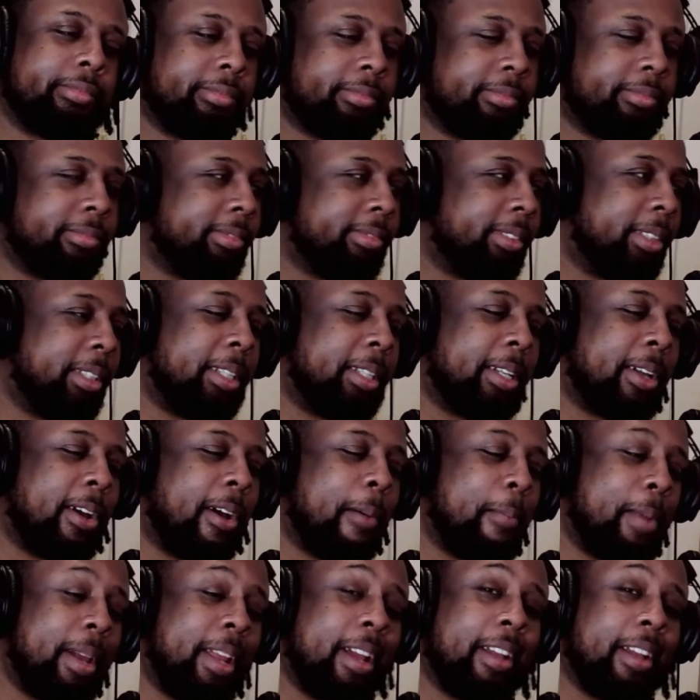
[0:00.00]
You know what I
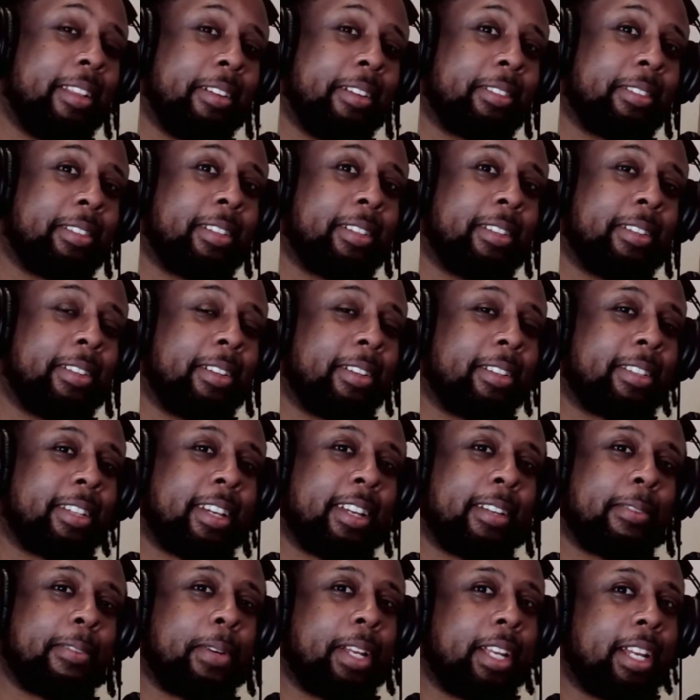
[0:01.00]
mean? Look though,
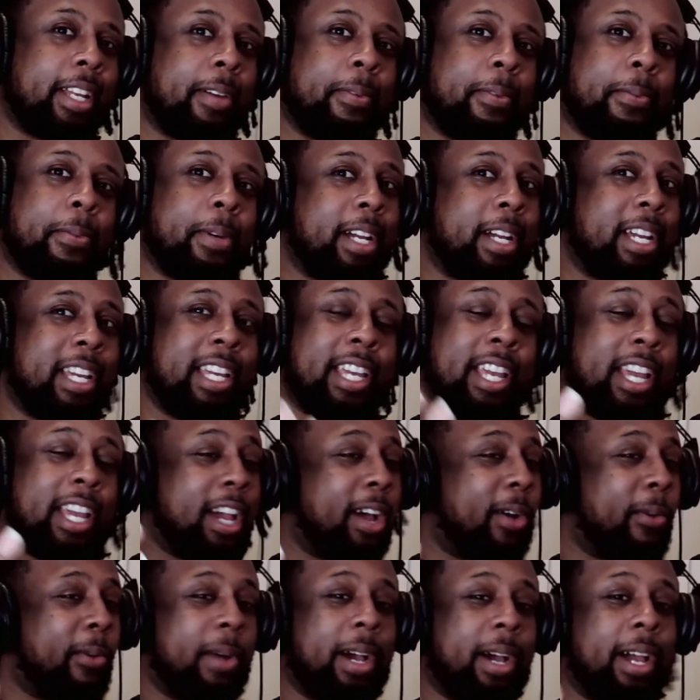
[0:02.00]
why why
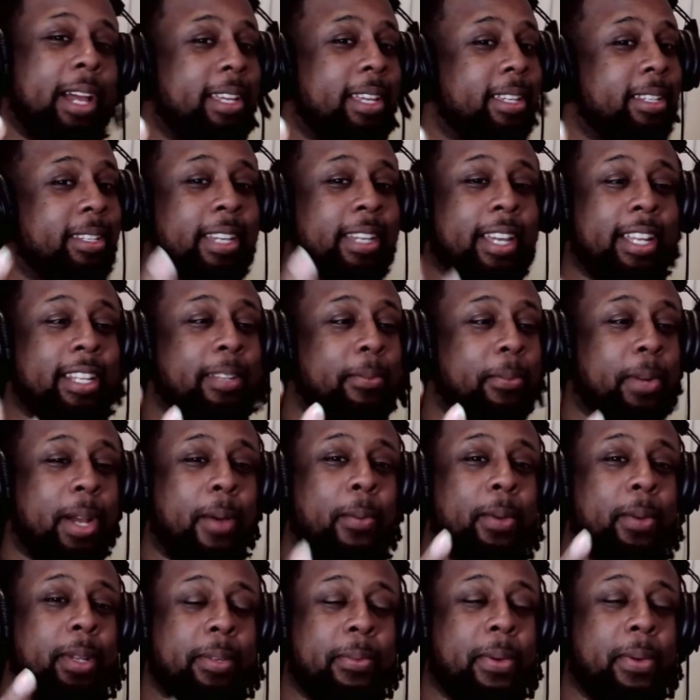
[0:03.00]
why got it? Why we?
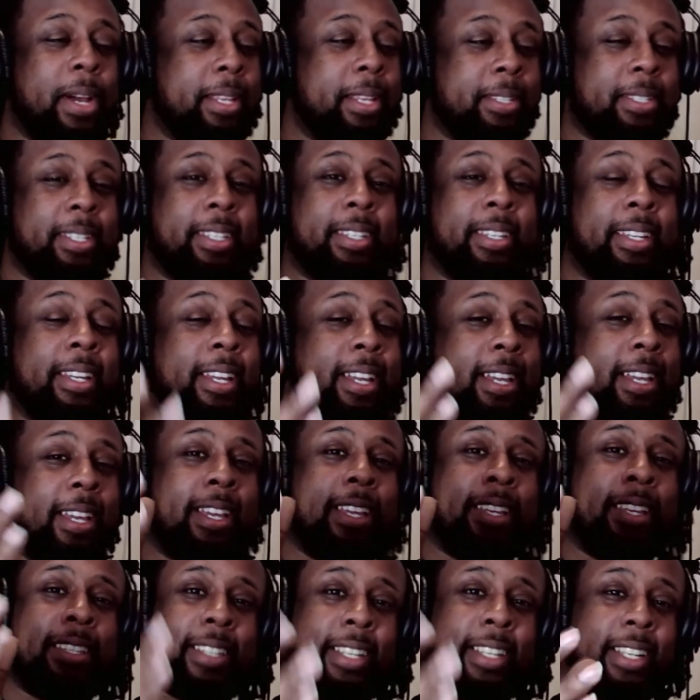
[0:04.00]
Why it's like
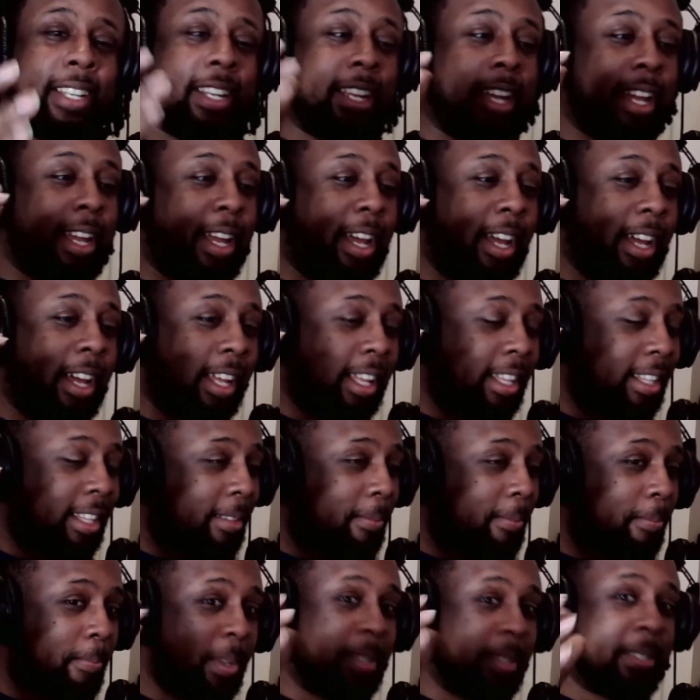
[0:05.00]
it's like a, a
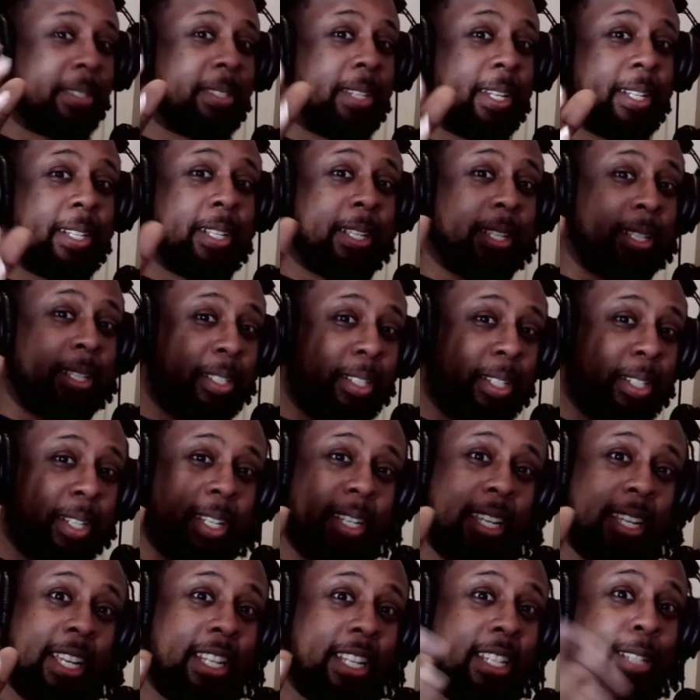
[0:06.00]
Mustang to
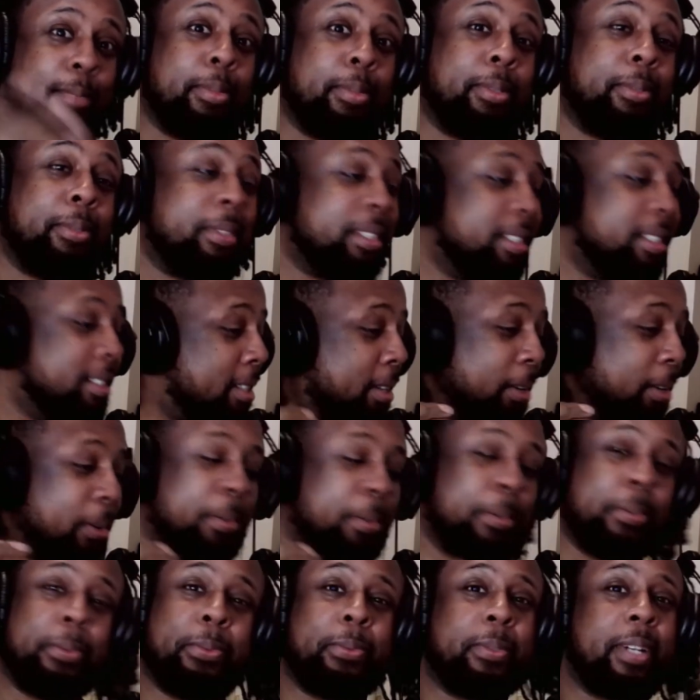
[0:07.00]
eat the poop? No,
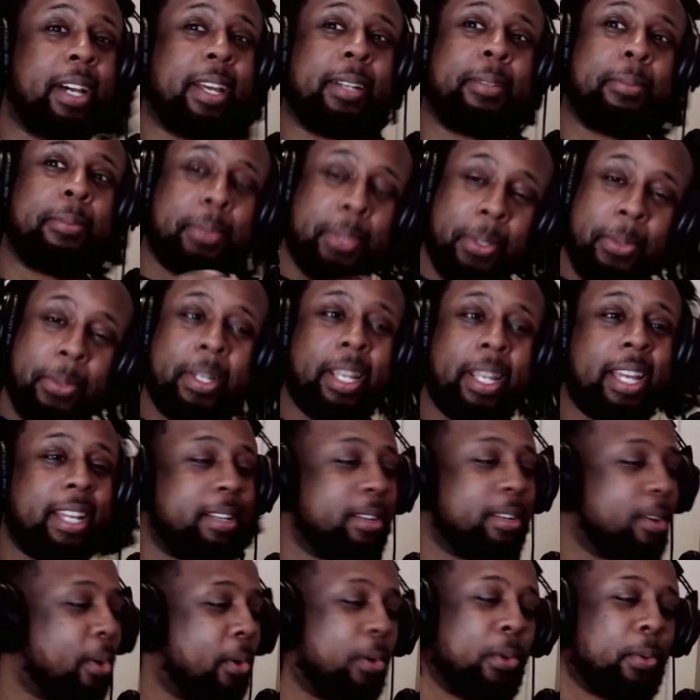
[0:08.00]
I don't do that.
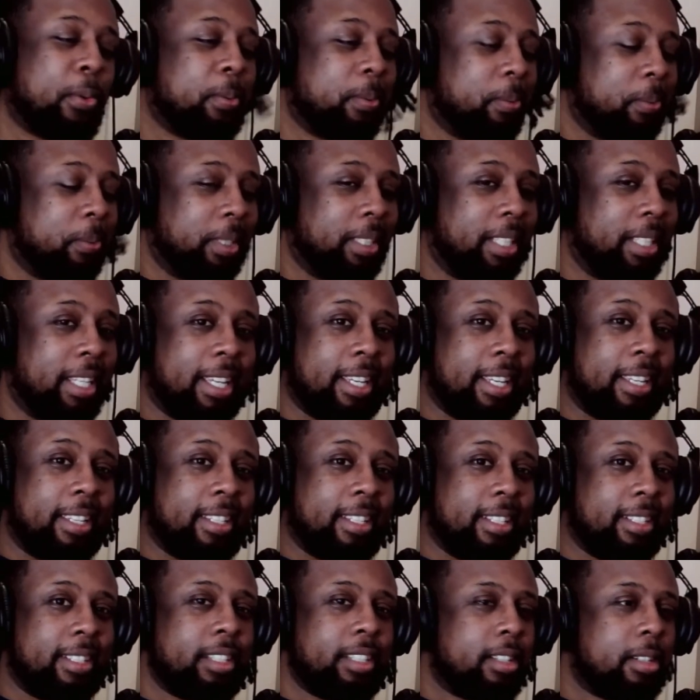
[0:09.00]
No,
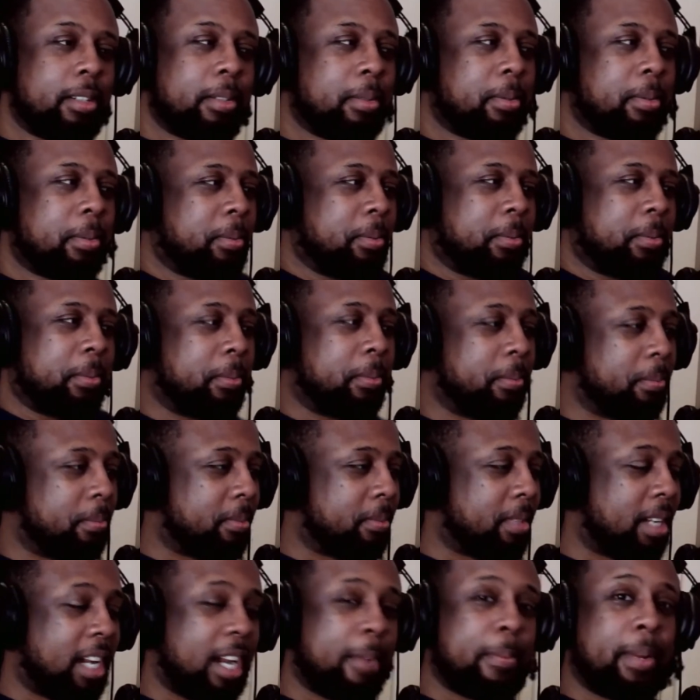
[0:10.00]
no,
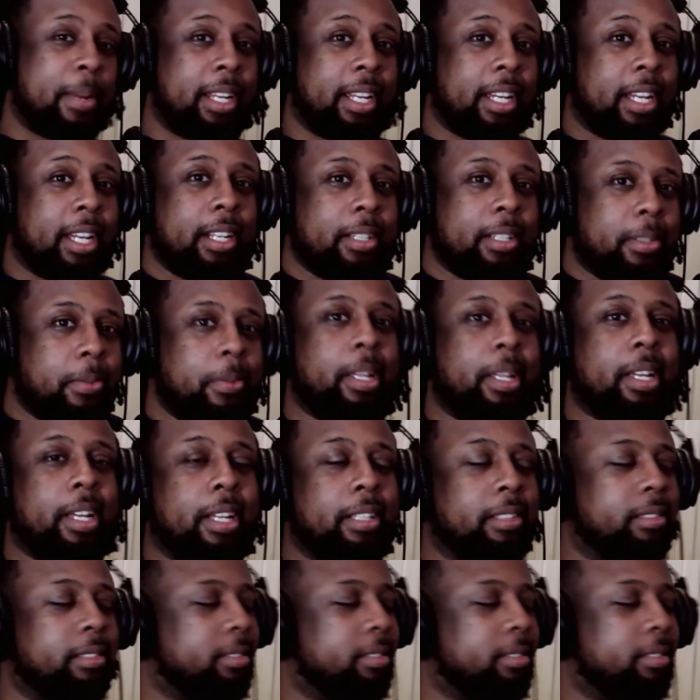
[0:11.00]
everybody ain't gotta do that.